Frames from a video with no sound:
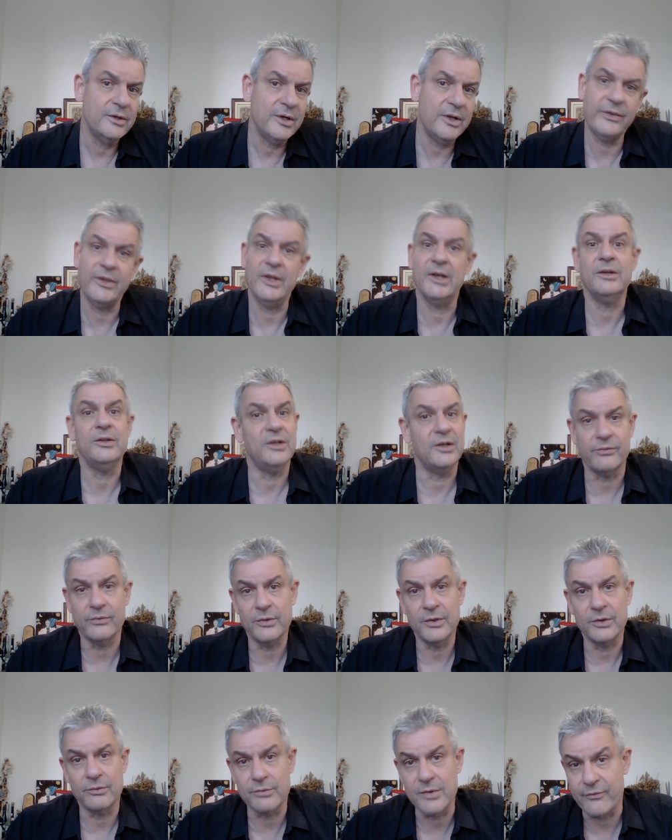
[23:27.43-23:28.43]
and then
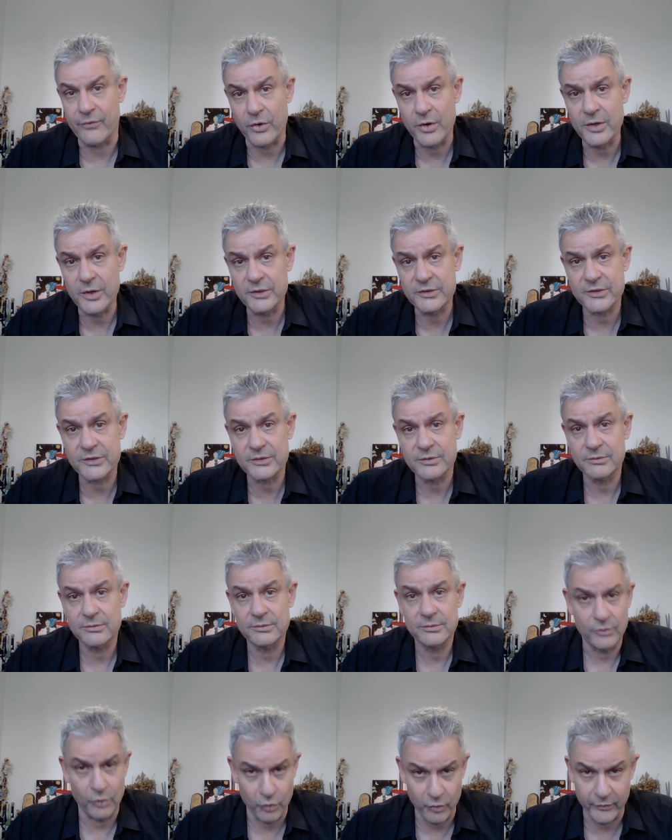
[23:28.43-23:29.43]
reverts,
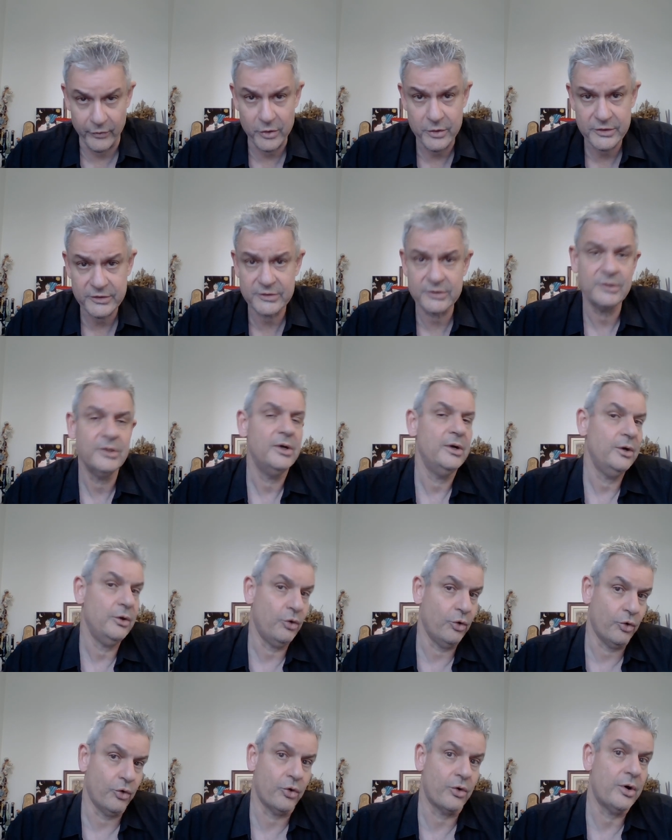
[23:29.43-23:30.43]
hovers,
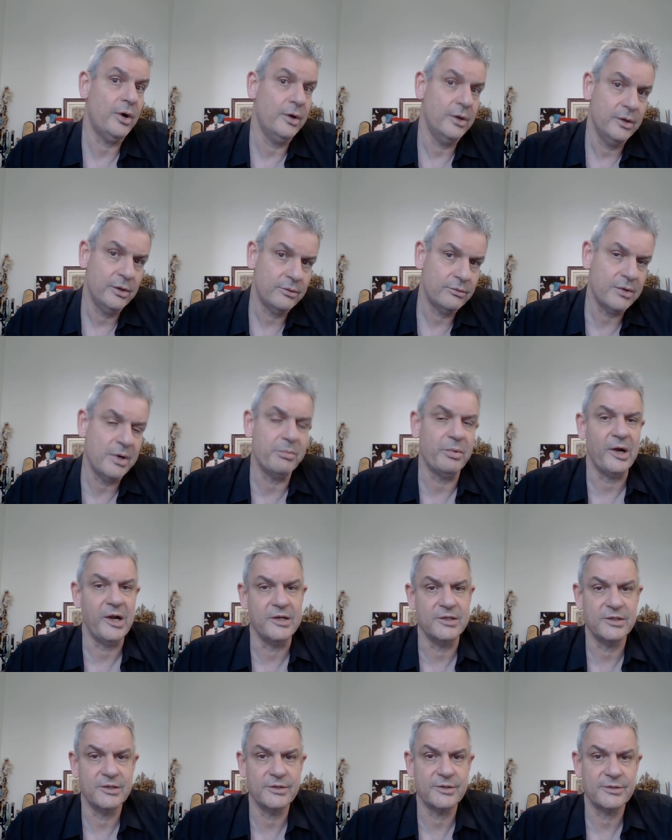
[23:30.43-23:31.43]
or
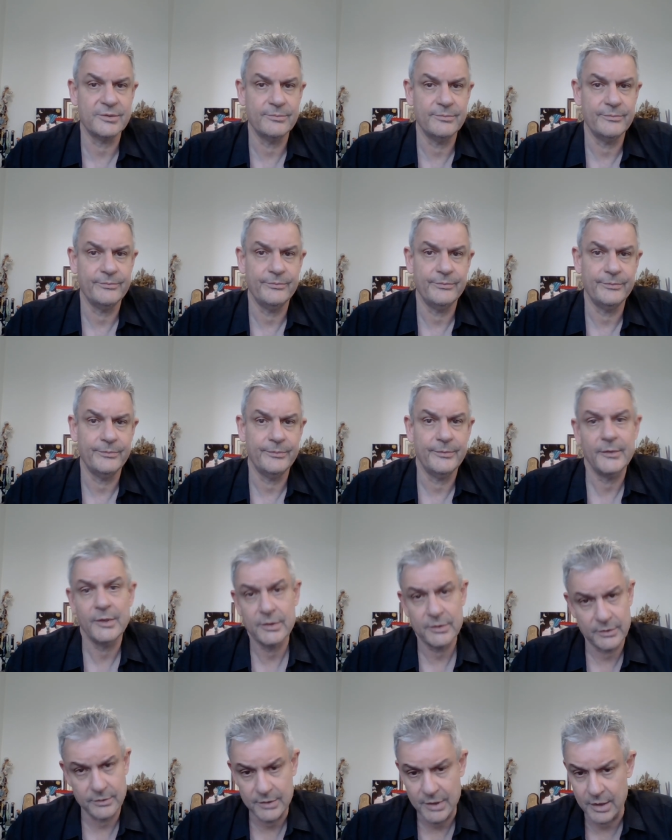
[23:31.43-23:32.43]
replaces
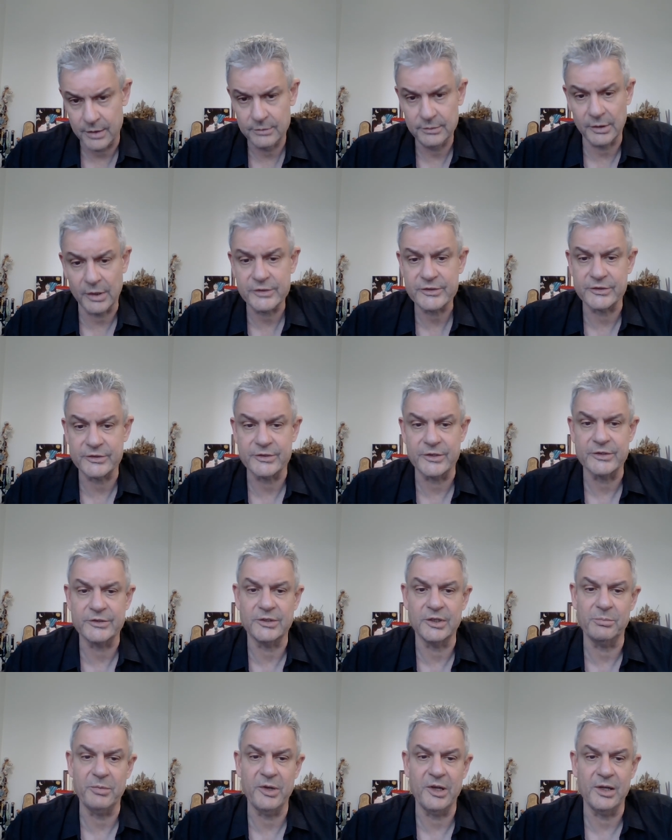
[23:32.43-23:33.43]

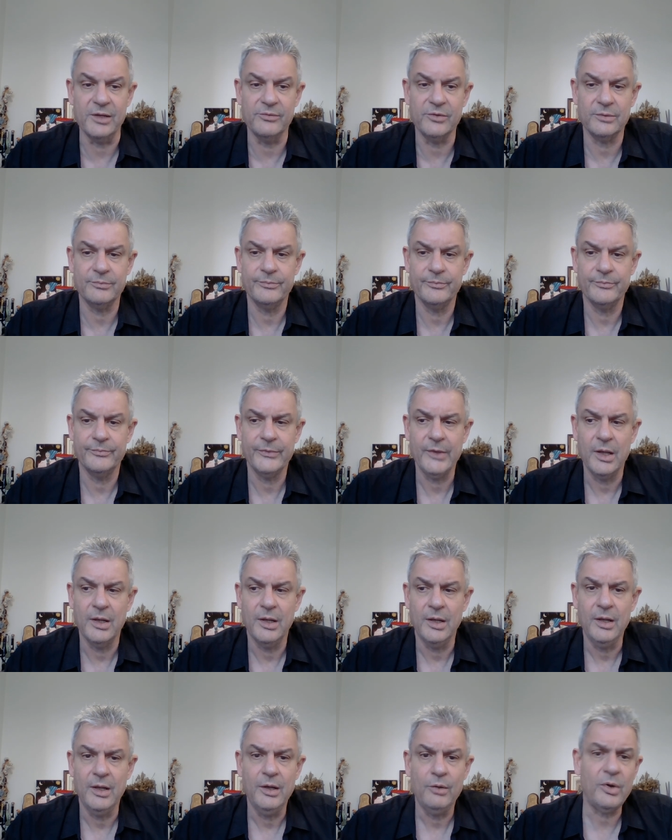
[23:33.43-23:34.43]
narcissistic behavior.
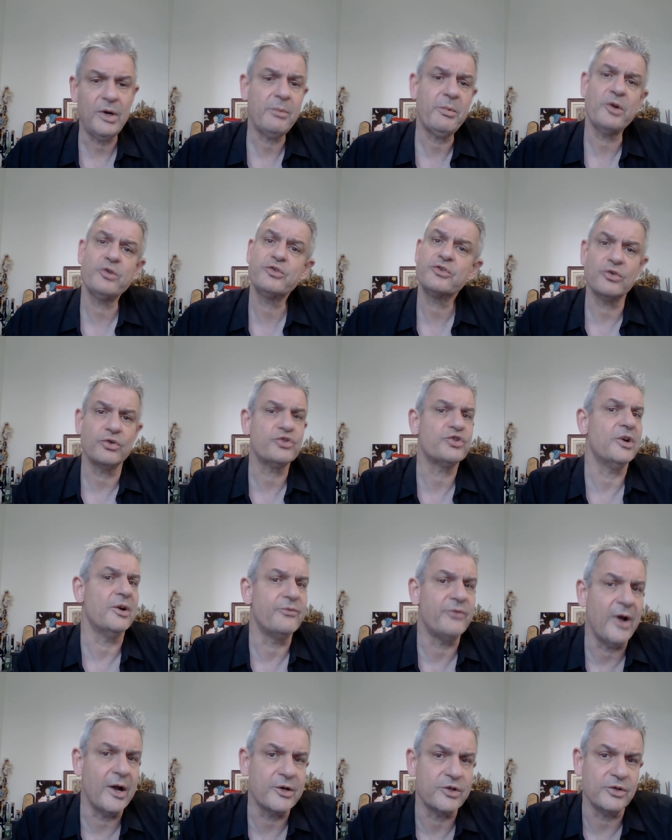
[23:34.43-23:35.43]
What about social
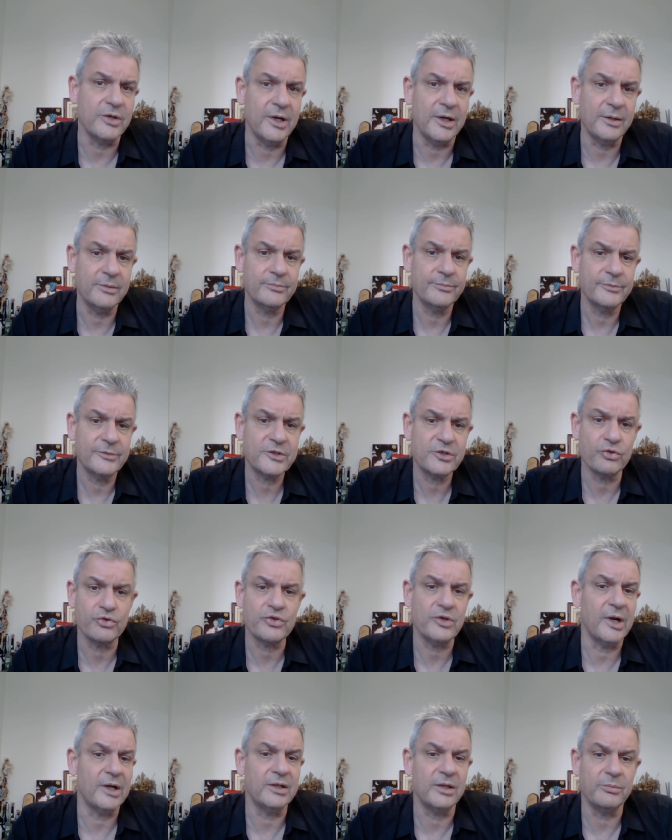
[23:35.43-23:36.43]
functioning,
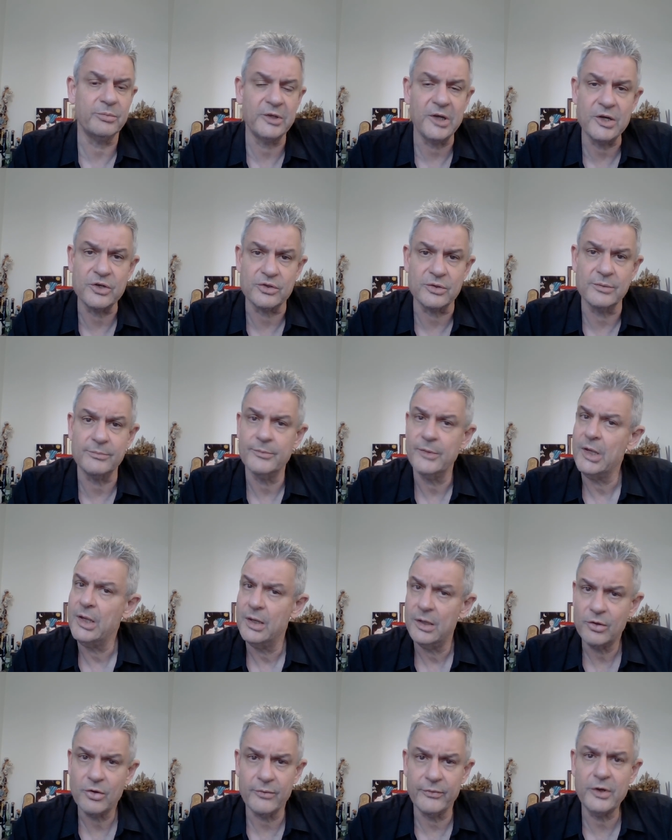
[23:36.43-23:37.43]
social adaptation?
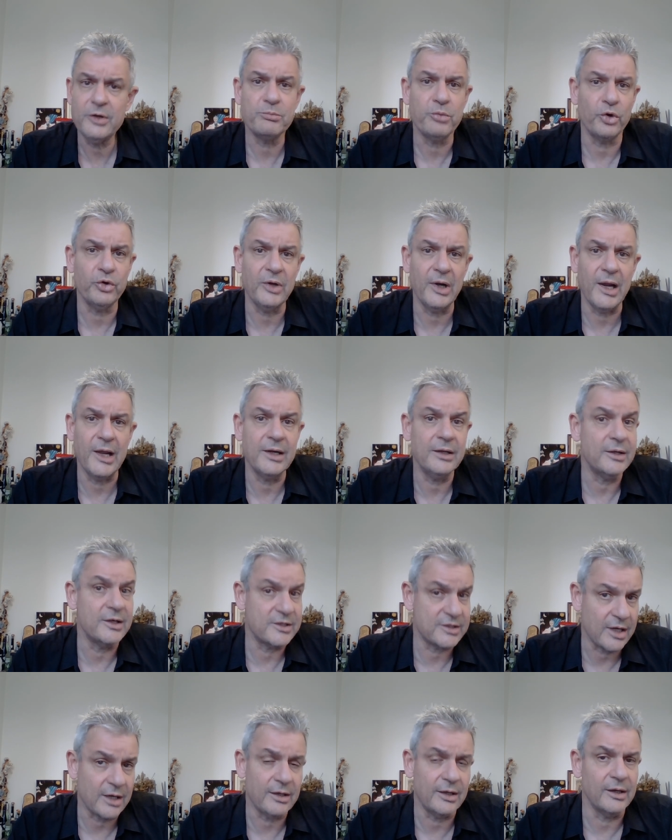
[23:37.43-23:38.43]
Covert borderline,
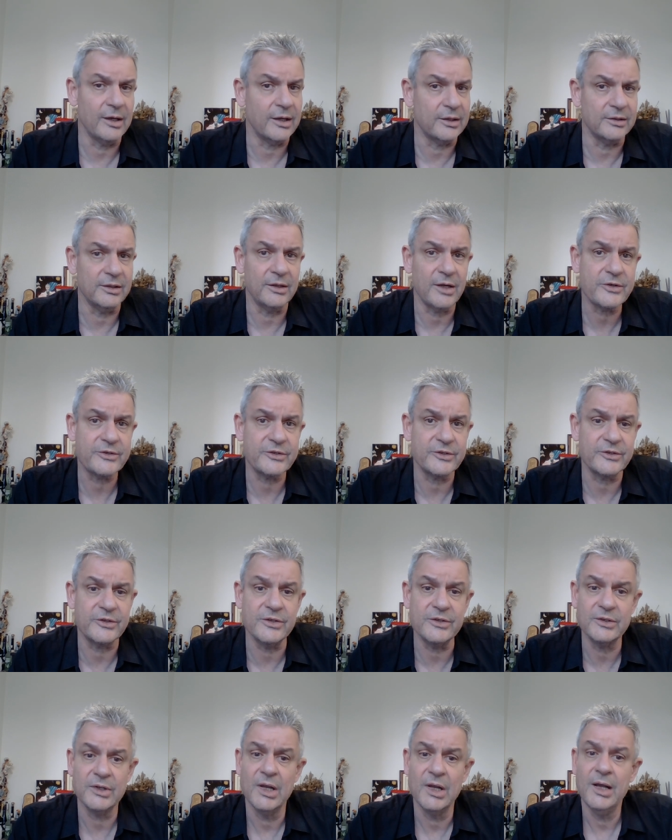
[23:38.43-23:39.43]
exactly like the
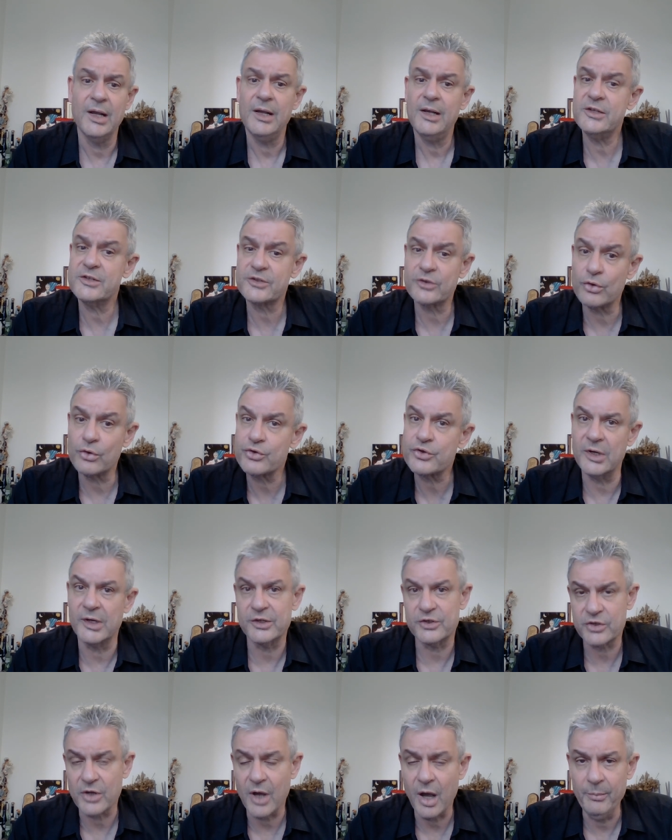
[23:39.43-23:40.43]
narcissist, is
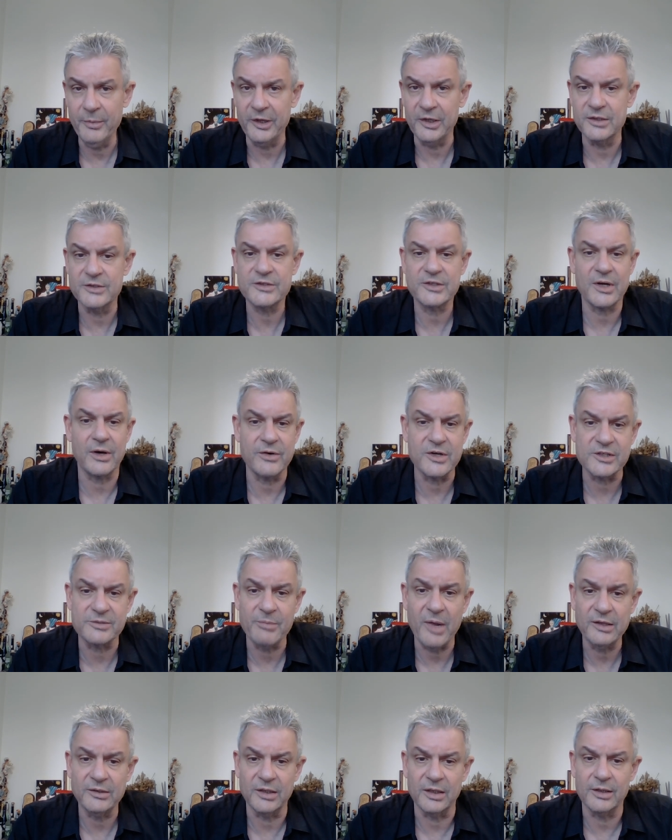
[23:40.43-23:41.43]
socially charming, is
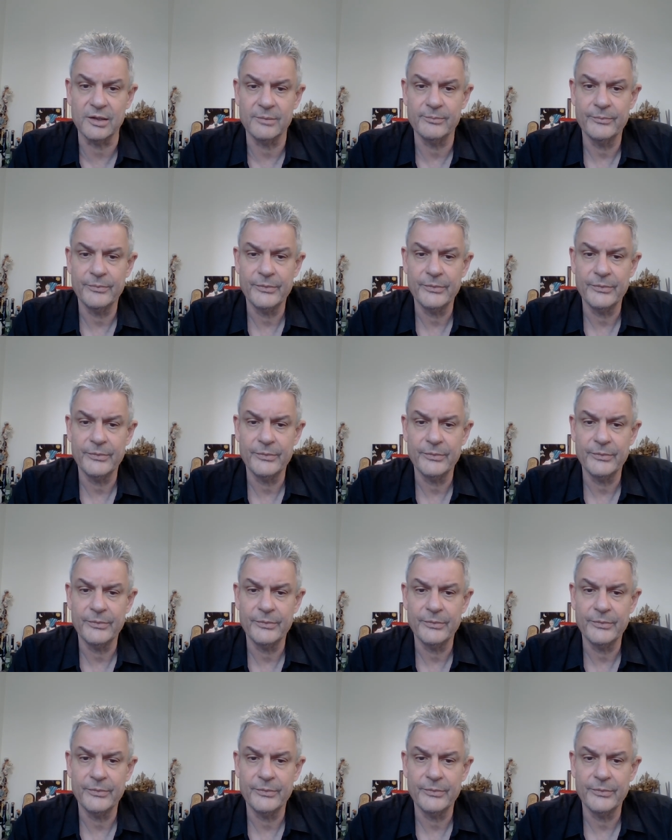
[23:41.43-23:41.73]
charismatic.